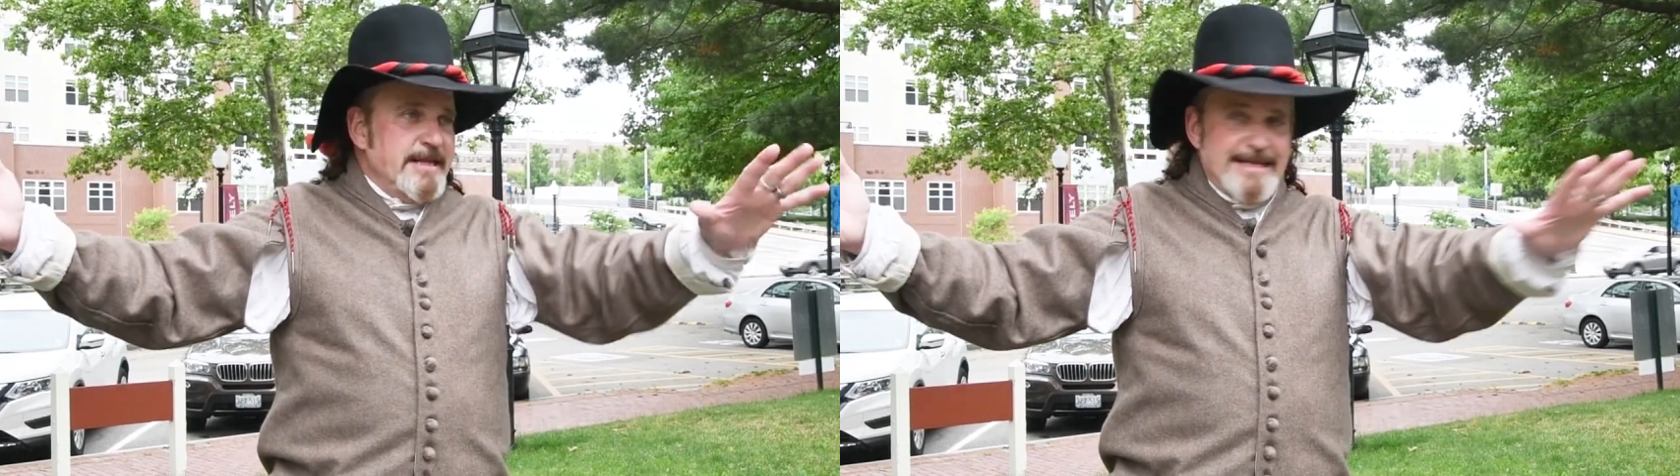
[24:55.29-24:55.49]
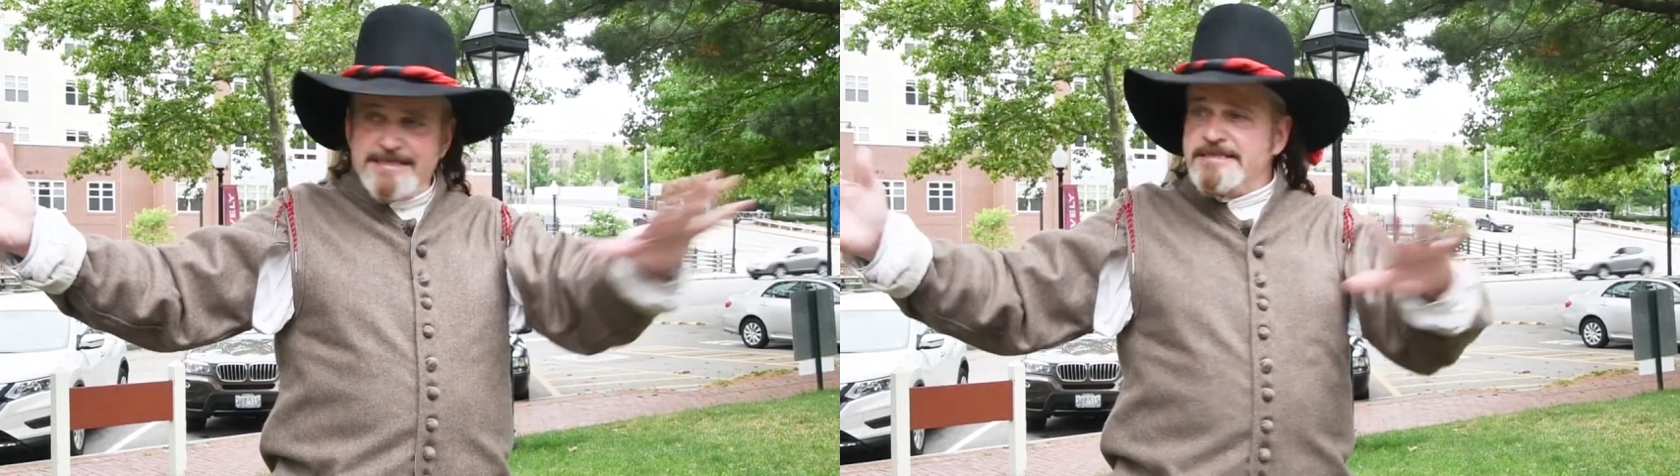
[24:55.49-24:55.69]

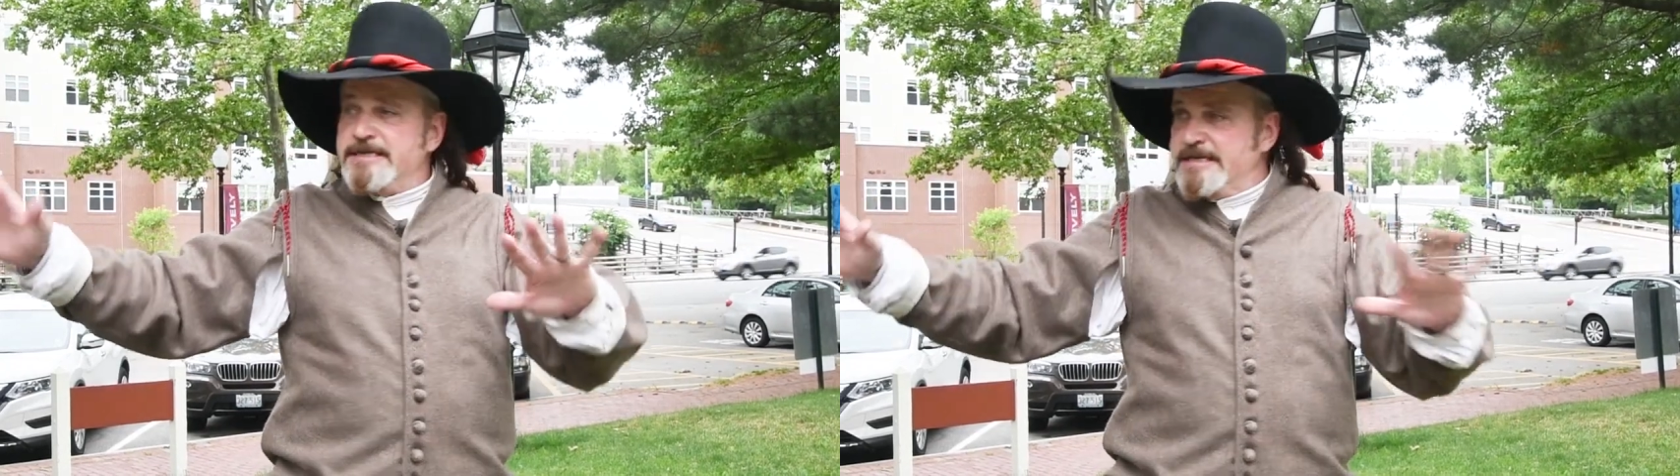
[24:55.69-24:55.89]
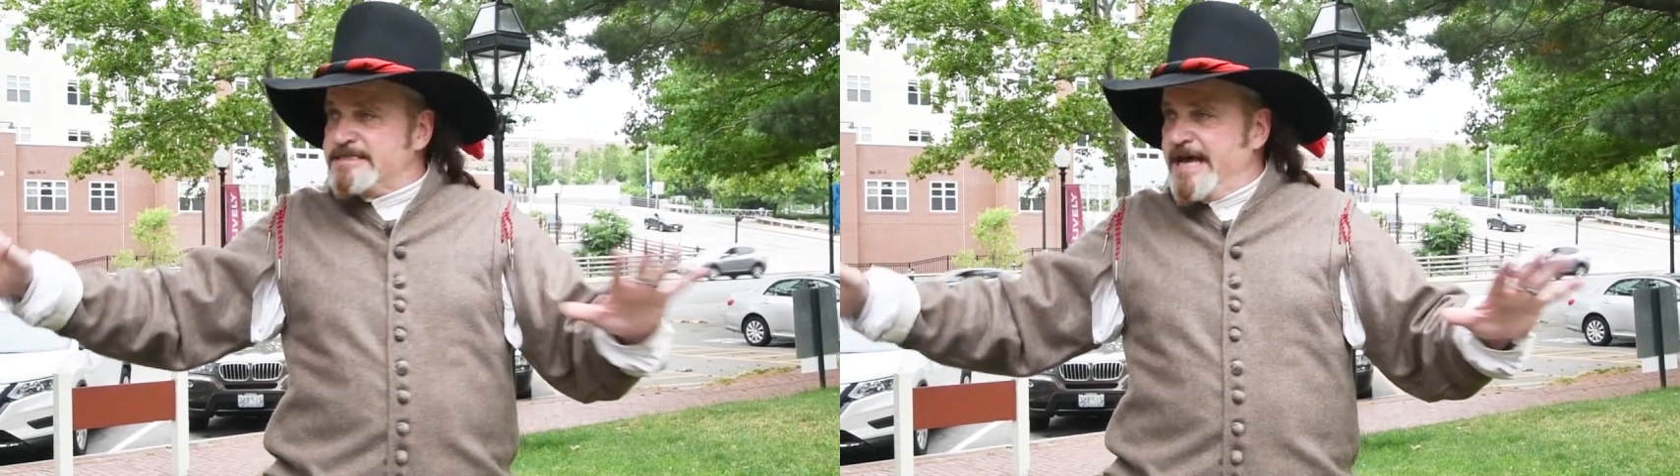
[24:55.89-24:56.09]
This is
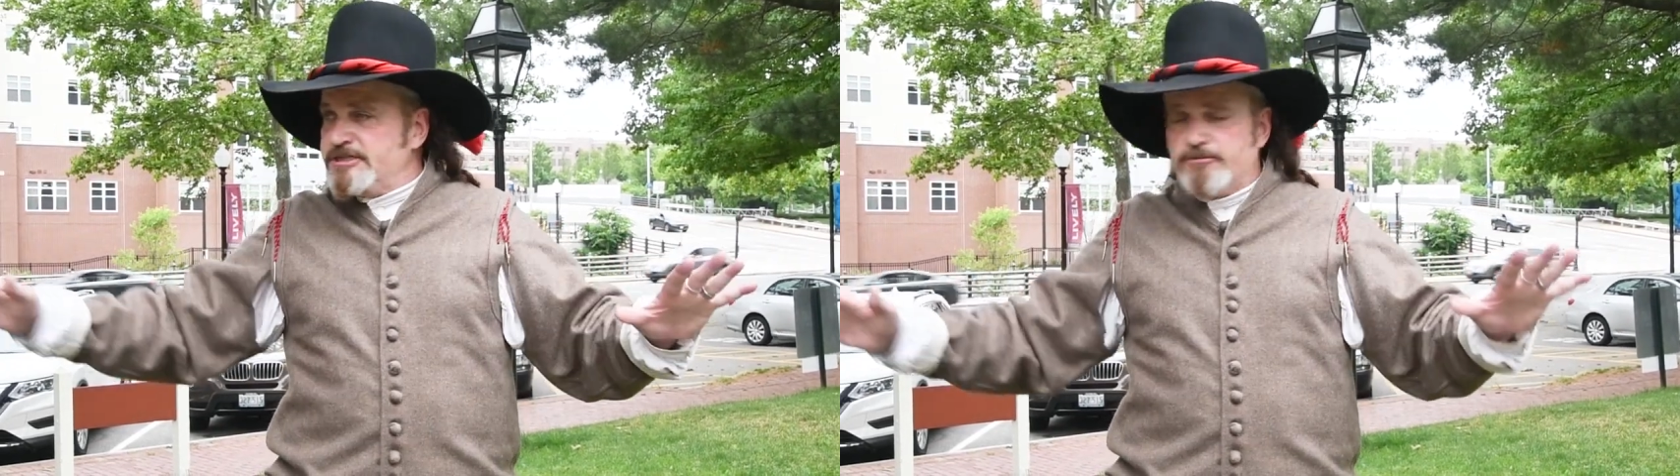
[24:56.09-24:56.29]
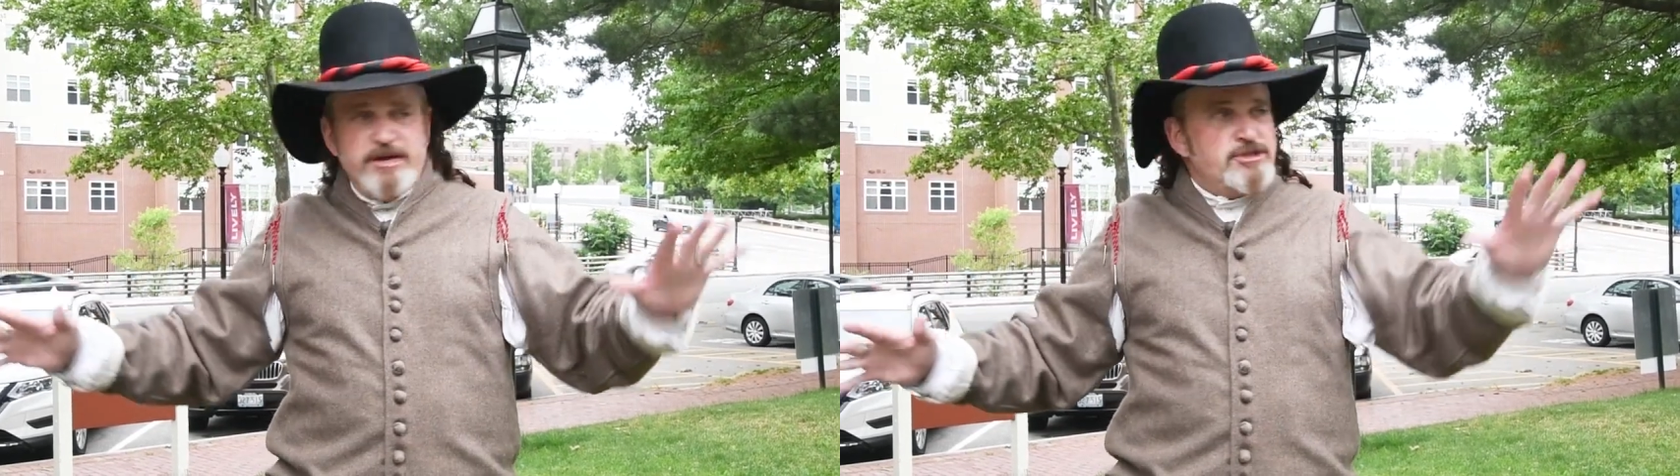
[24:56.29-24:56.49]
an
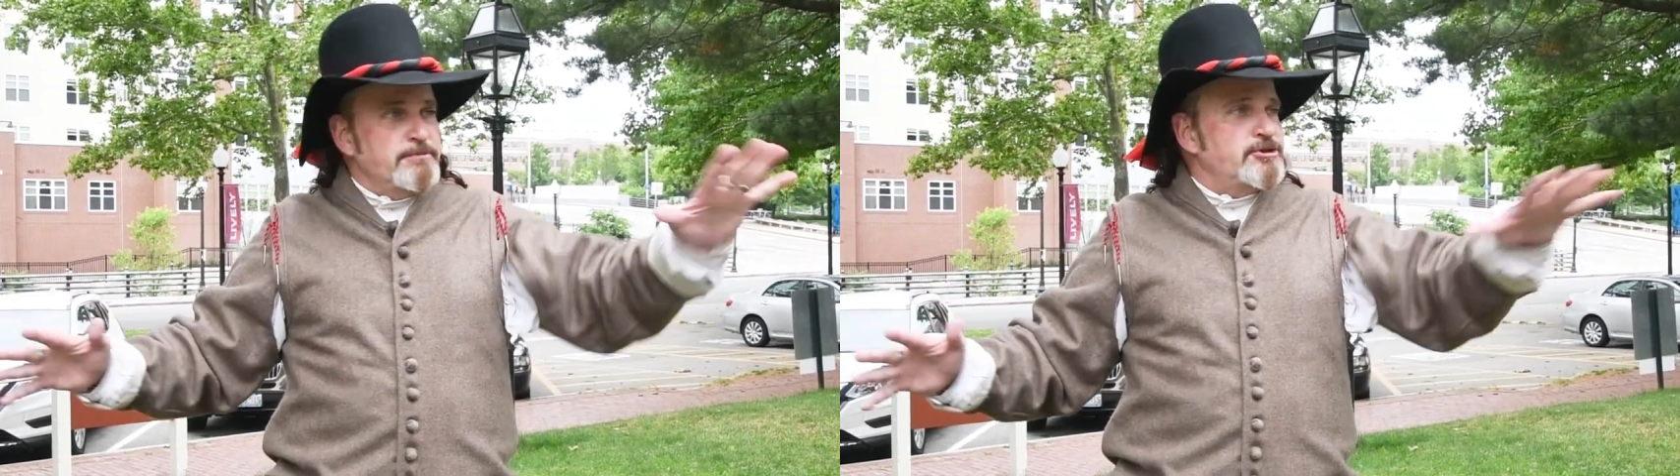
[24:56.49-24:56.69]
exaggeration,